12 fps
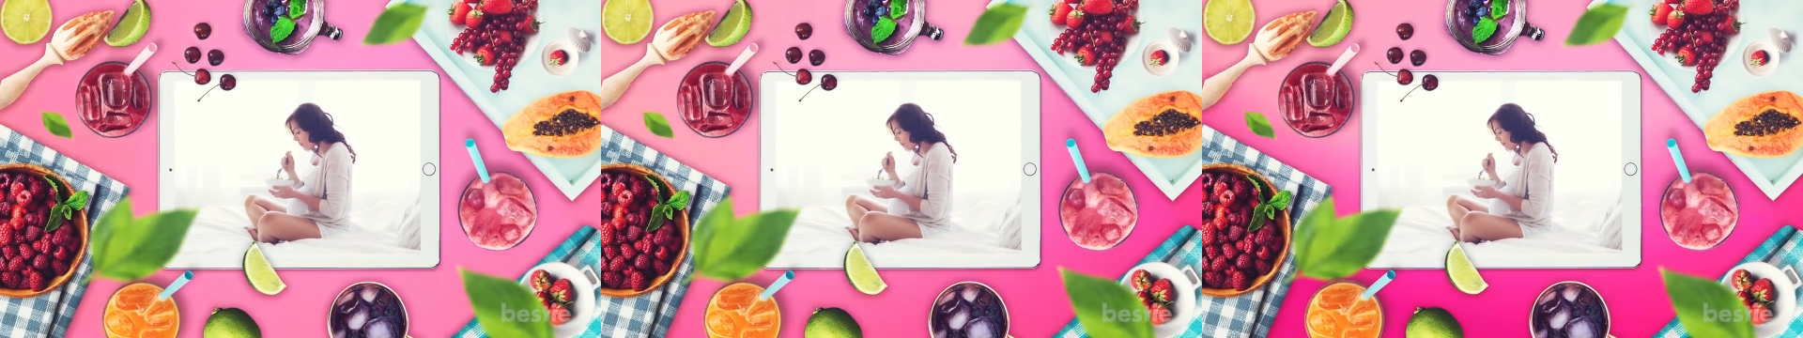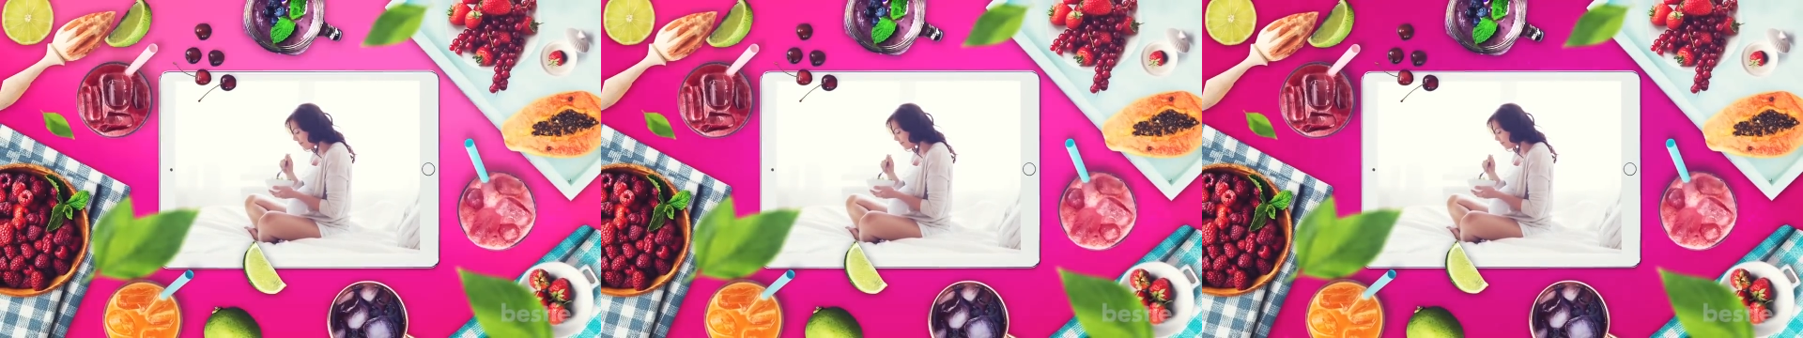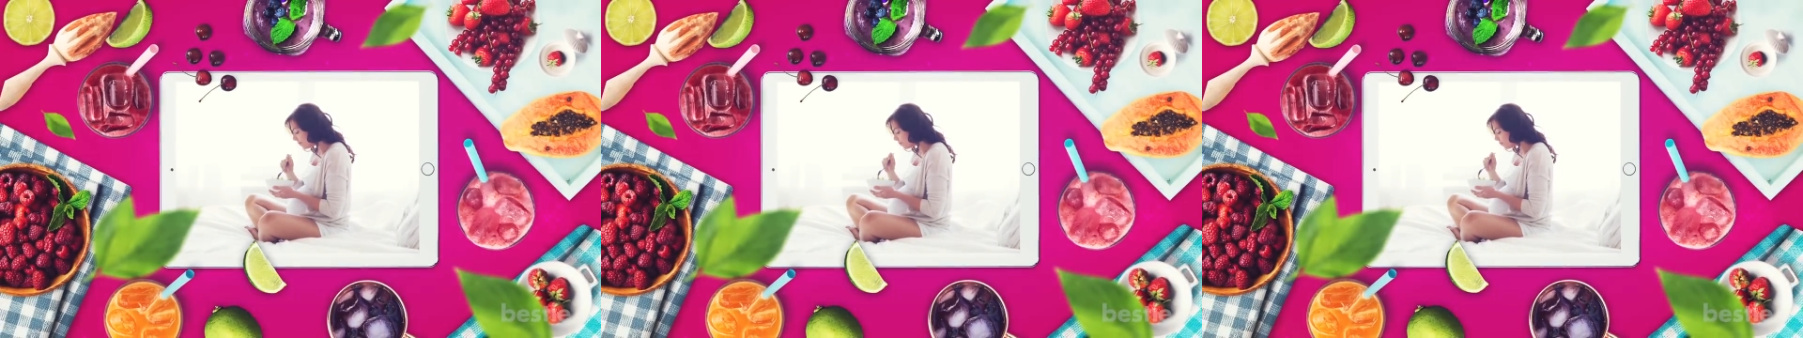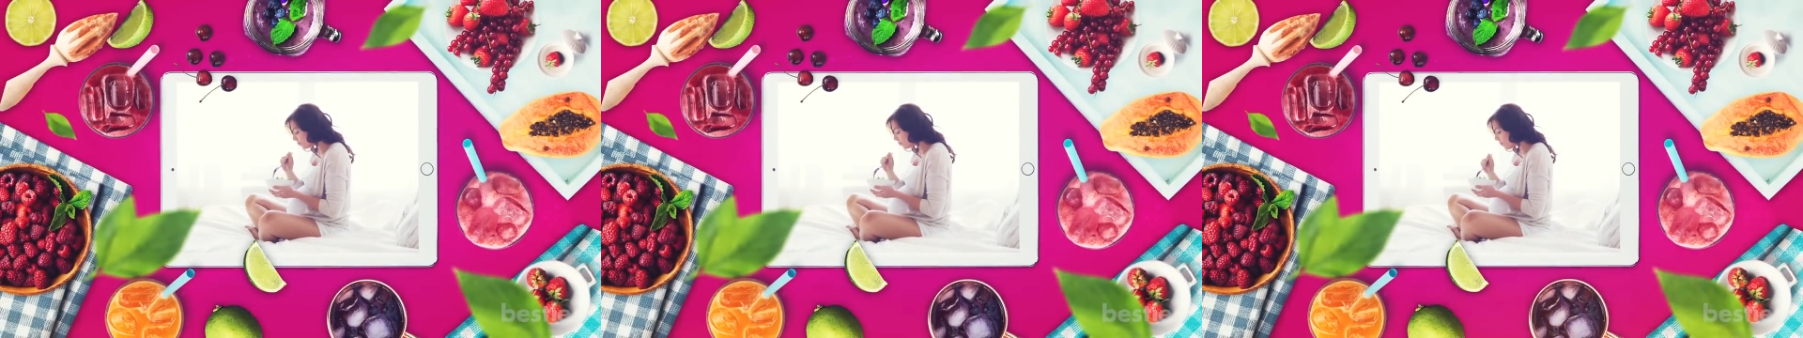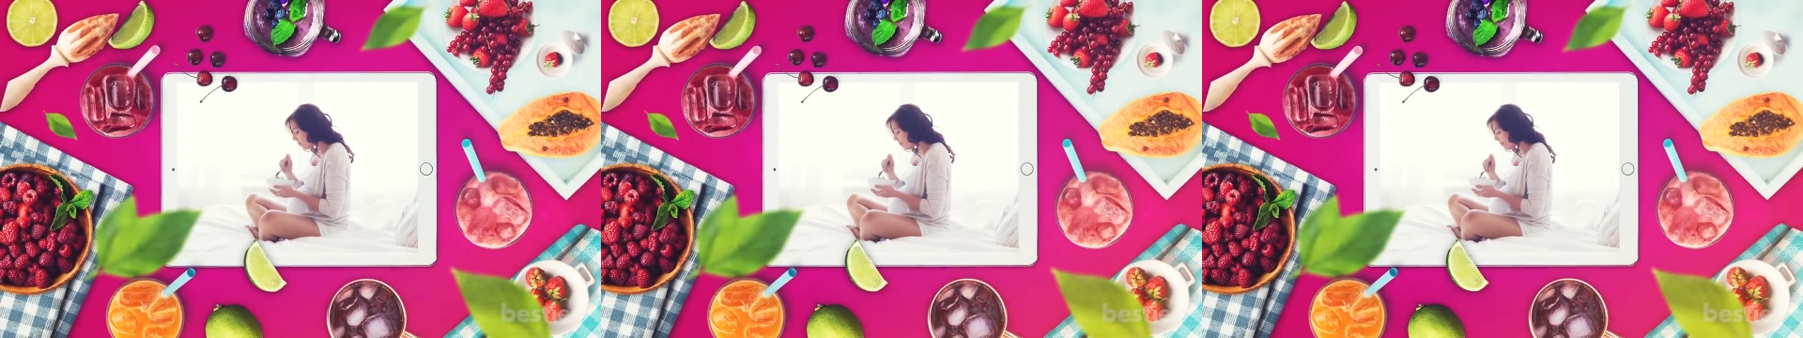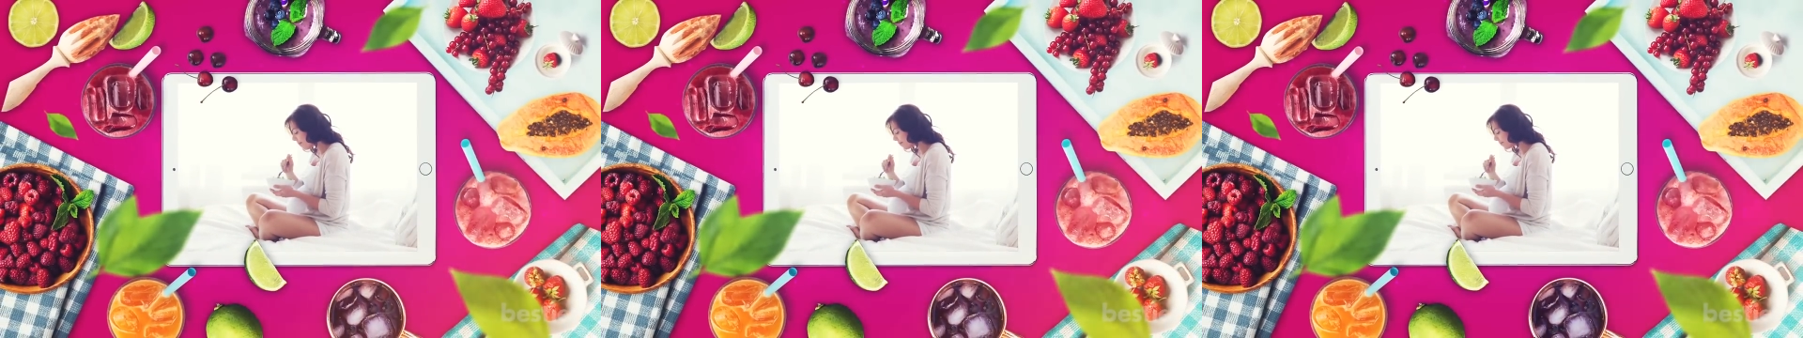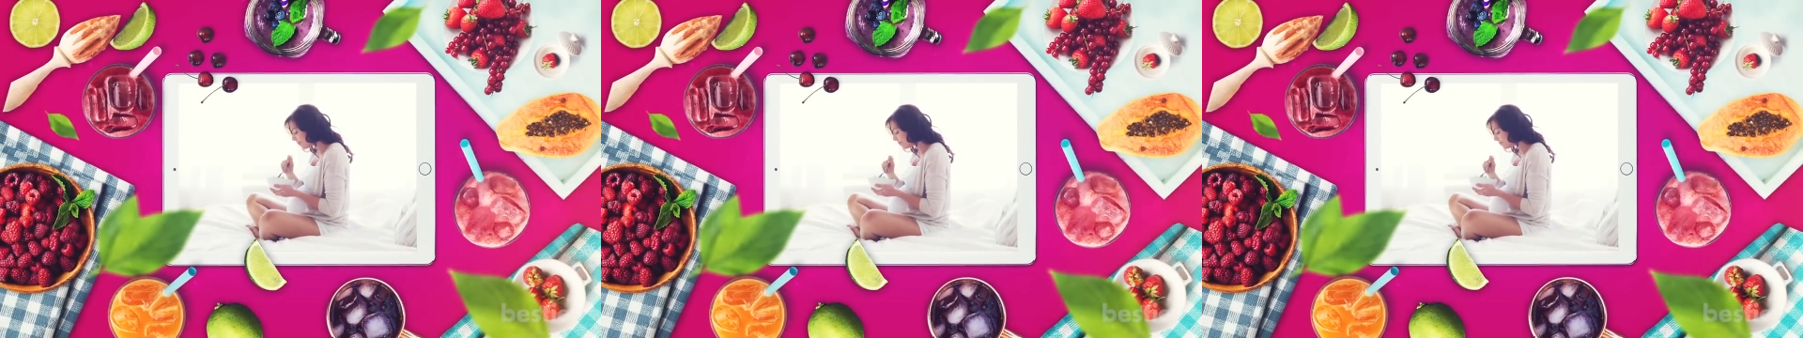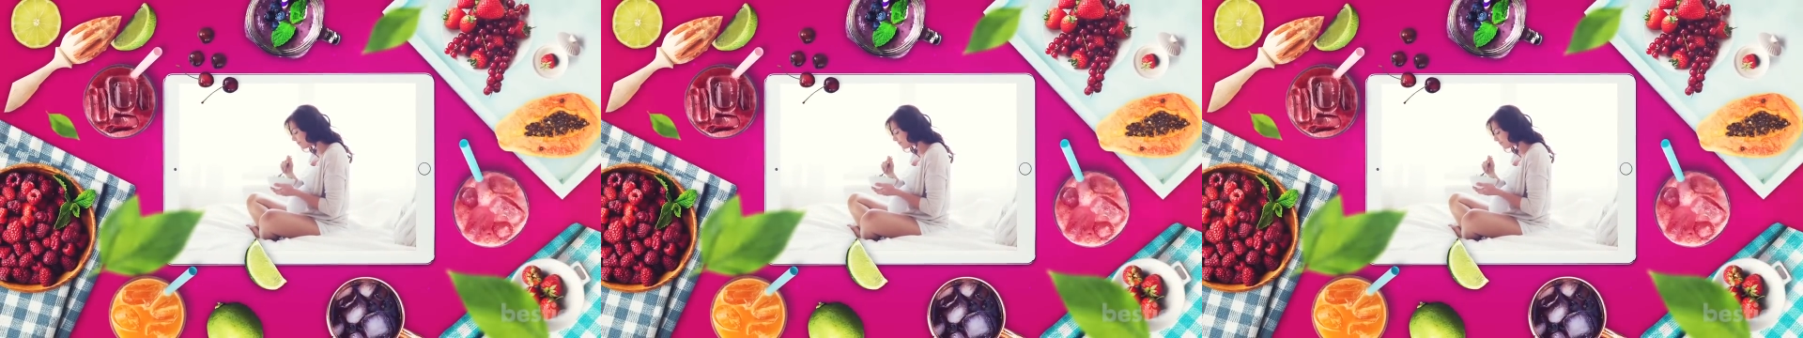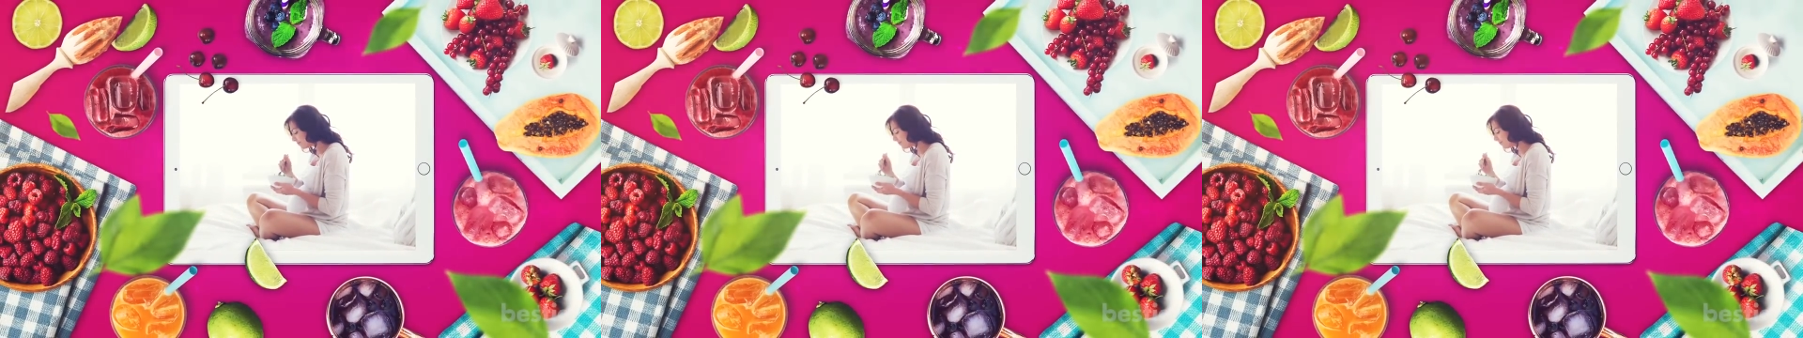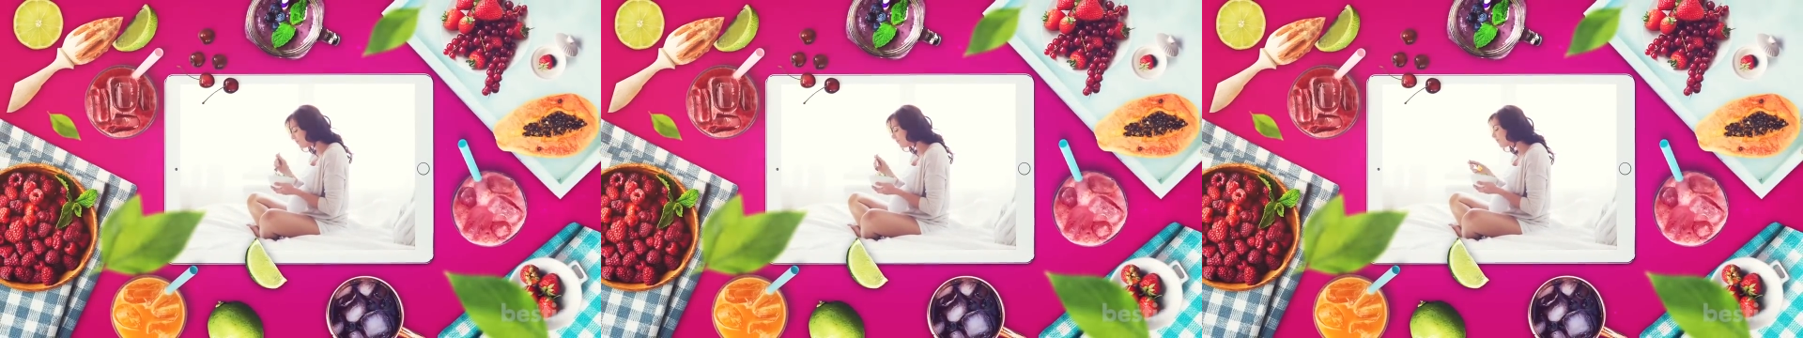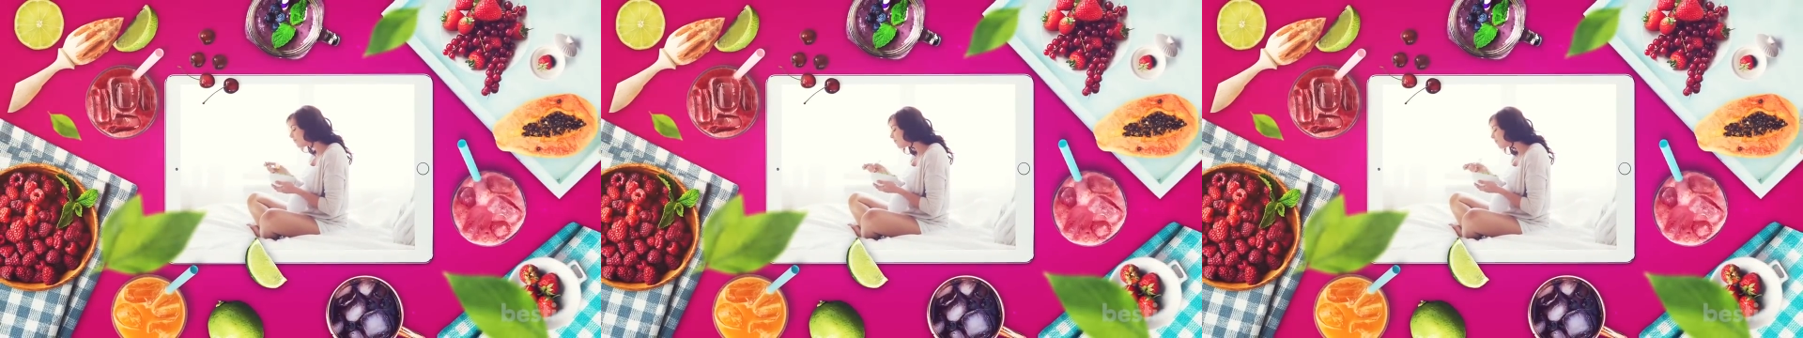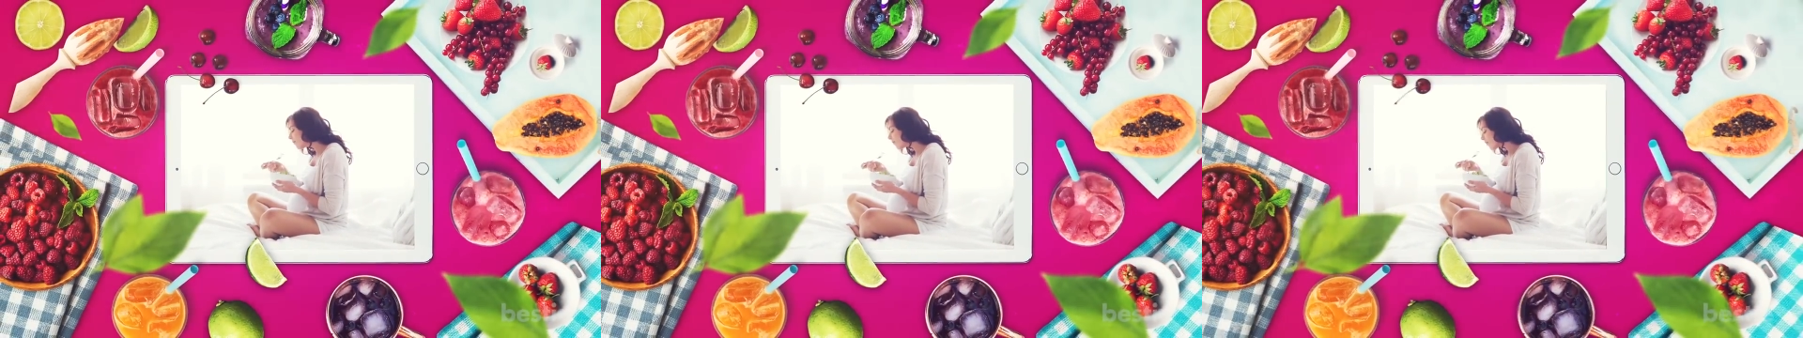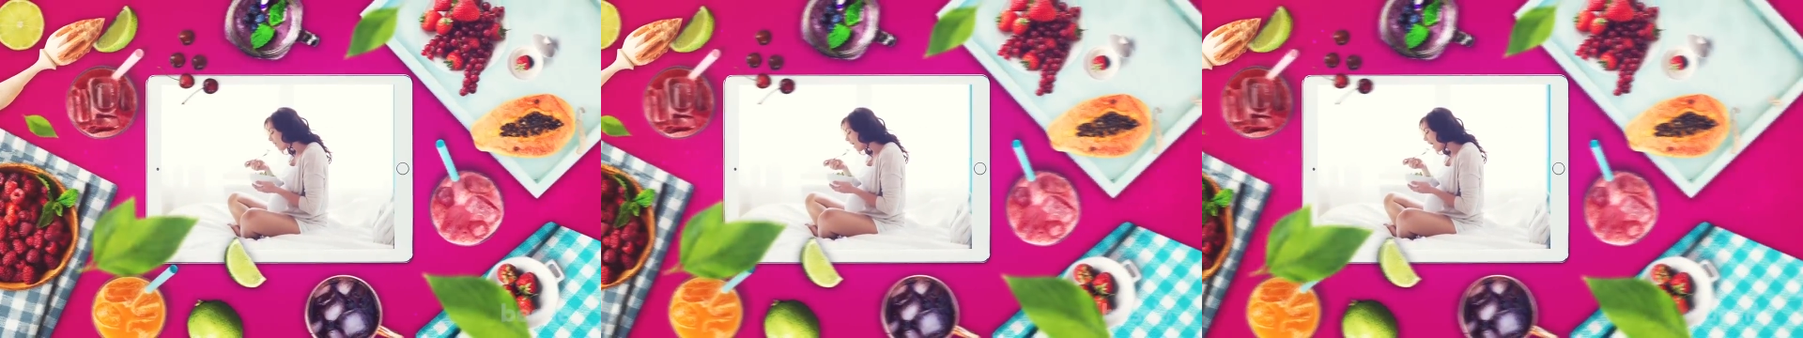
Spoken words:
No face is visible, so there are no lips to read.